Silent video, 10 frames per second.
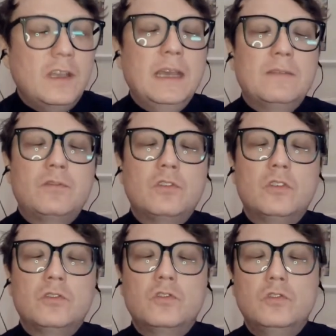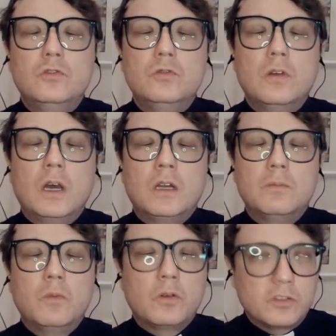and for those who are
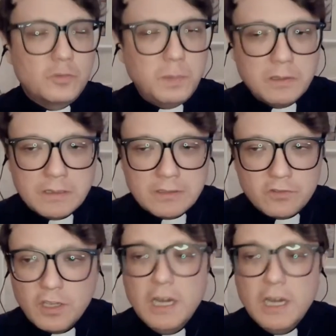more experienced.